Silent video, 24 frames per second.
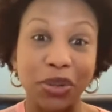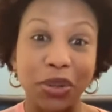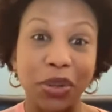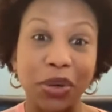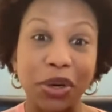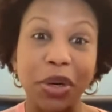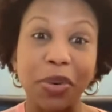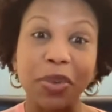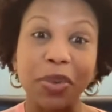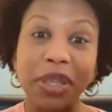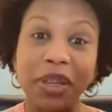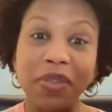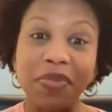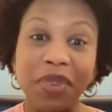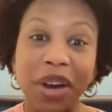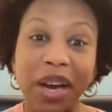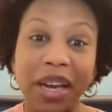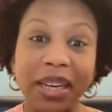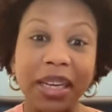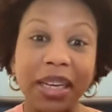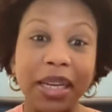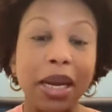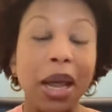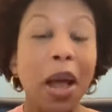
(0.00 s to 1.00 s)
story, really
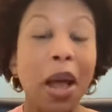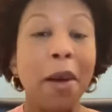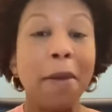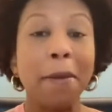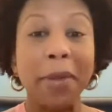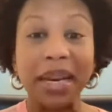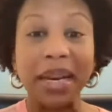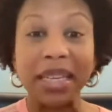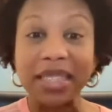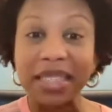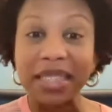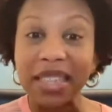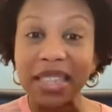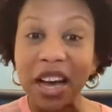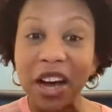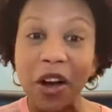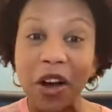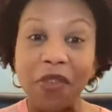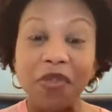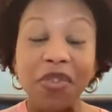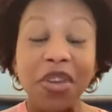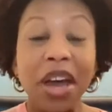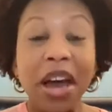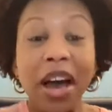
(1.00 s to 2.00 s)
finding
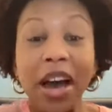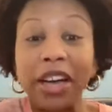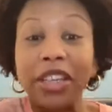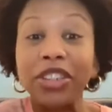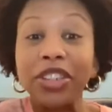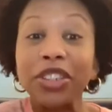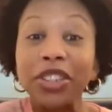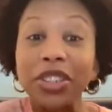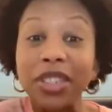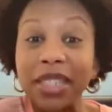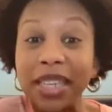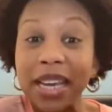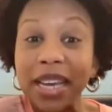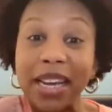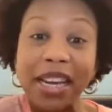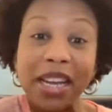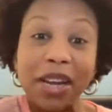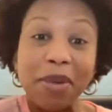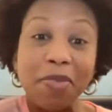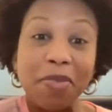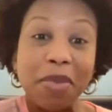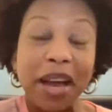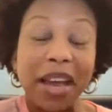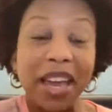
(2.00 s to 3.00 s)
myself,
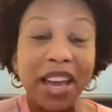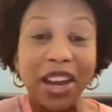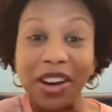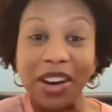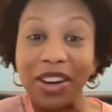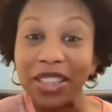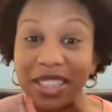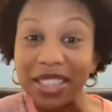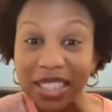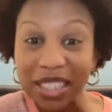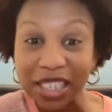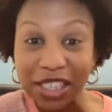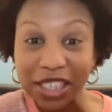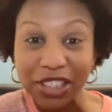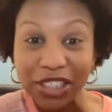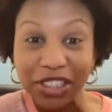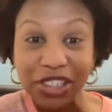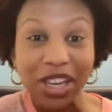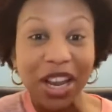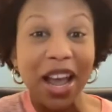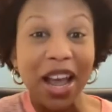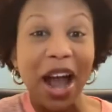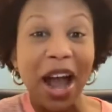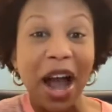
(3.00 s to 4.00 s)
understanding my
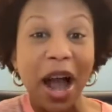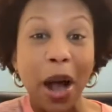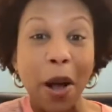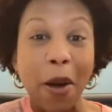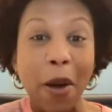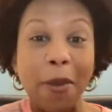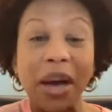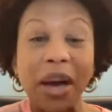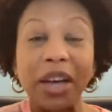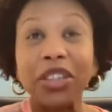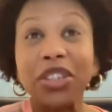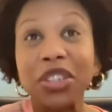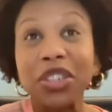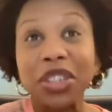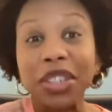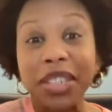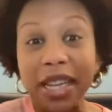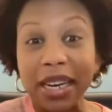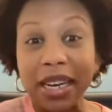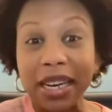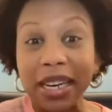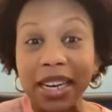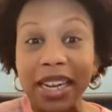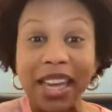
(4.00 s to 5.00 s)
heritage, um,
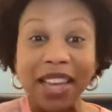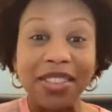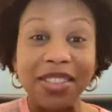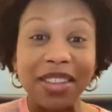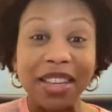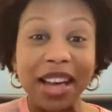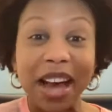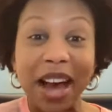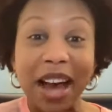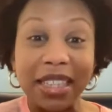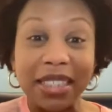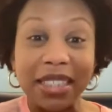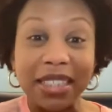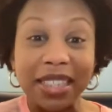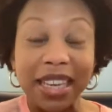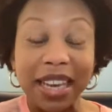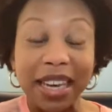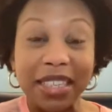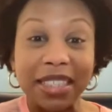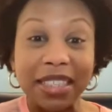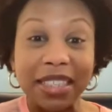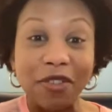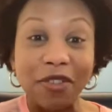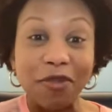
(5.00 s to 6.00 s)
understanding it in the
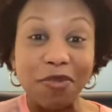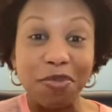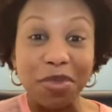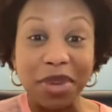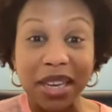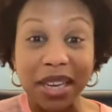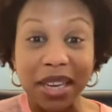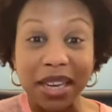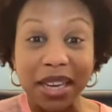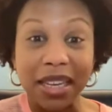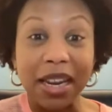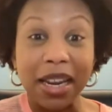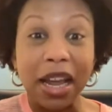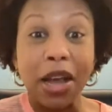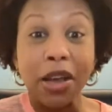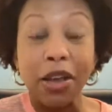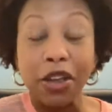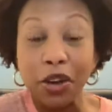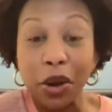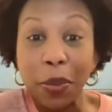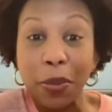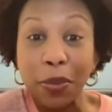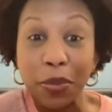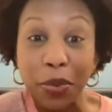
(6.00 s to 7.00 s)
context of being,
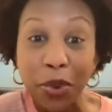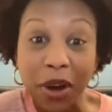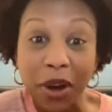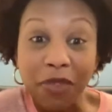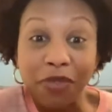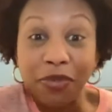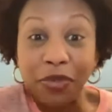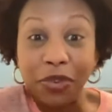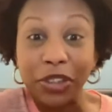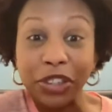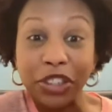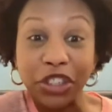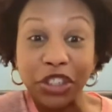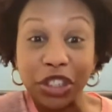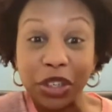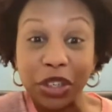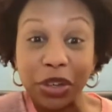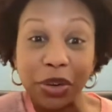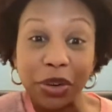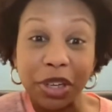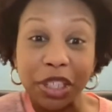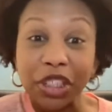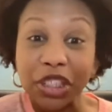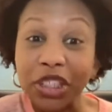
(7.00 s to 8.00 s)
you know, a first
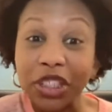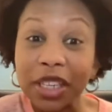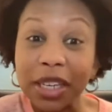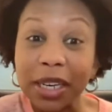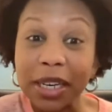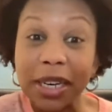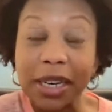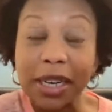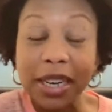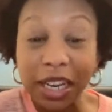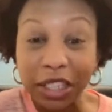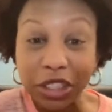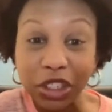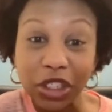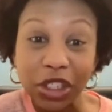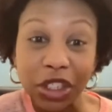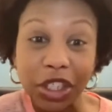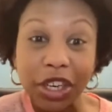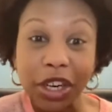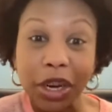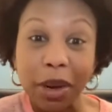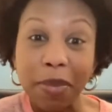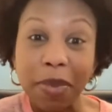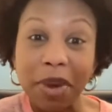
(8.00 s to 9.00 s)
generation Asian,
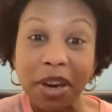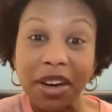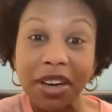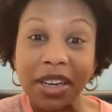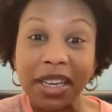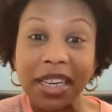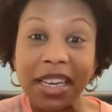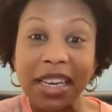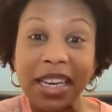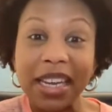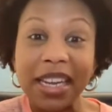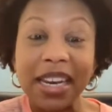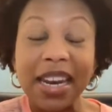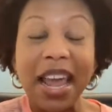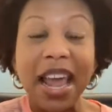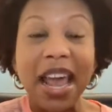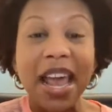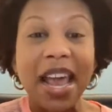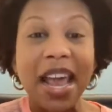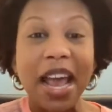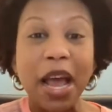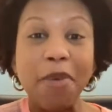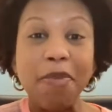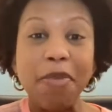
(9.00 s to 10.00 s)
Nigerian American,
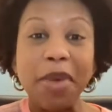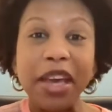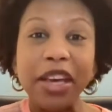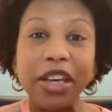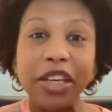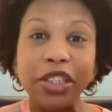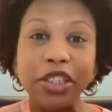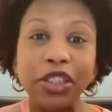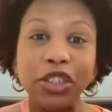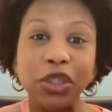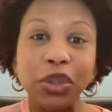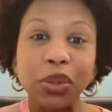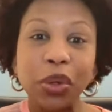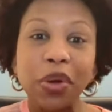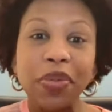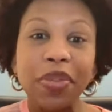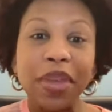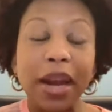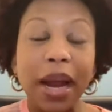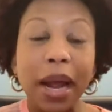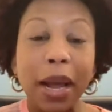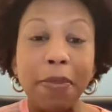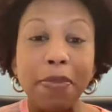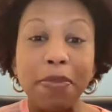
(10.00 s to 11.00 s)
and yeah. making sure
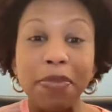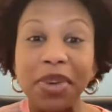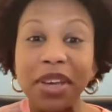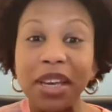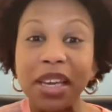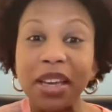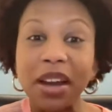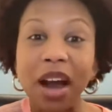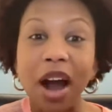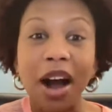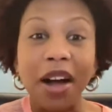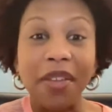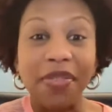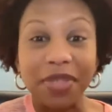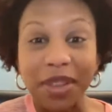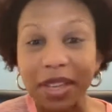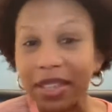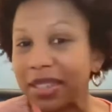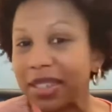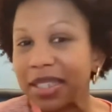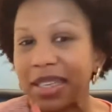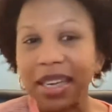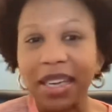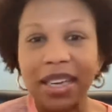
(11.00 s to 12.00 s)
that I'm being
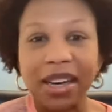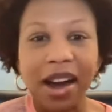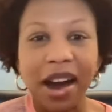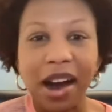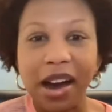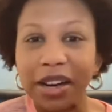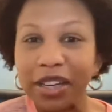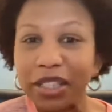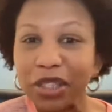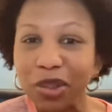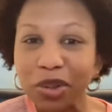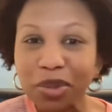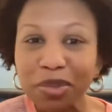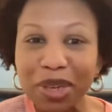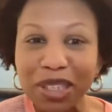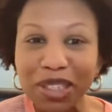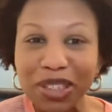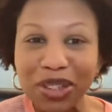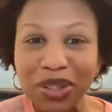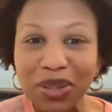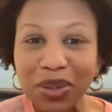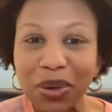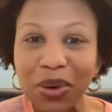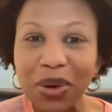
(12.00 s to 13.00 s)
authentic and honest with my
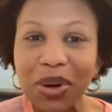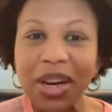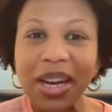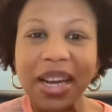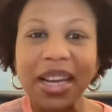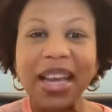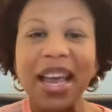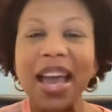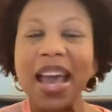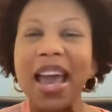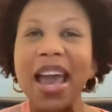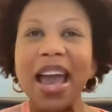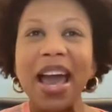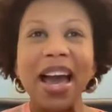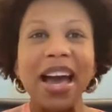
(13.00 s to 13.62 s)
story.